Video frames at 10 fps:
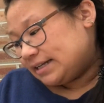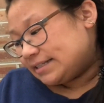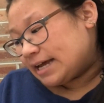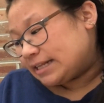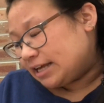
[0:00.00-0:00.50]

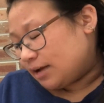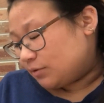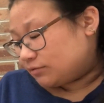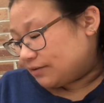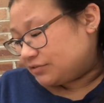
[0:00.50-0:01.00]
Sadly, I'm
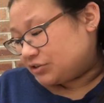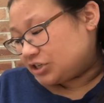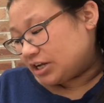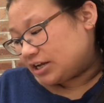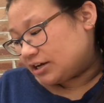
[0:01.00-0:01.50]
a
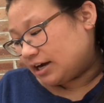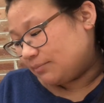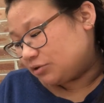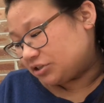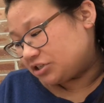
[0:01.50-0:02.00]
refugee. I'm
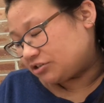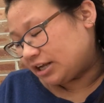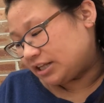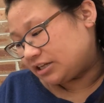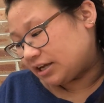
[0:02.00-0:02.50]
not
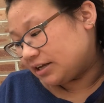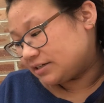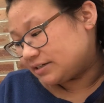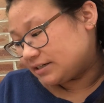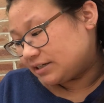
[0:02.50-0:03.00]
Australian
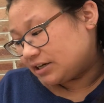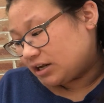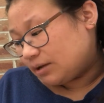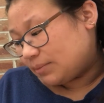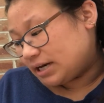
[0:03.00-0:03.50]
yet.
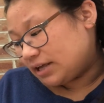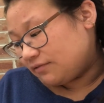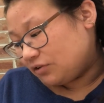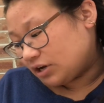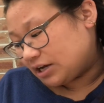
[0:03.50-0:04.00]
But if
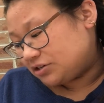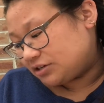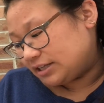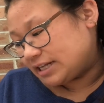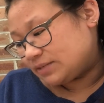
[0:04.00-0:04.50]
your
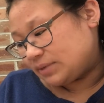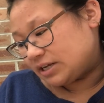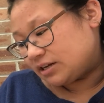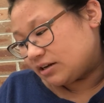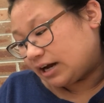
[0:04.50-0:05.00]
country lets me
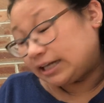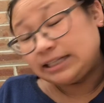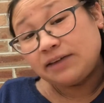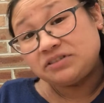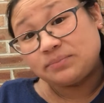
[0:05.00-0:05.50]
in, I'd
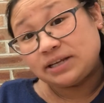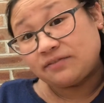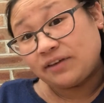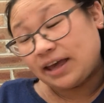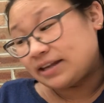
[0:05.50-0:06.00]
love to be a
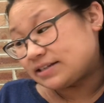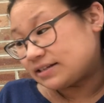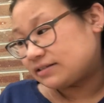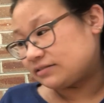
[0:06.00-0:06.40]
vet.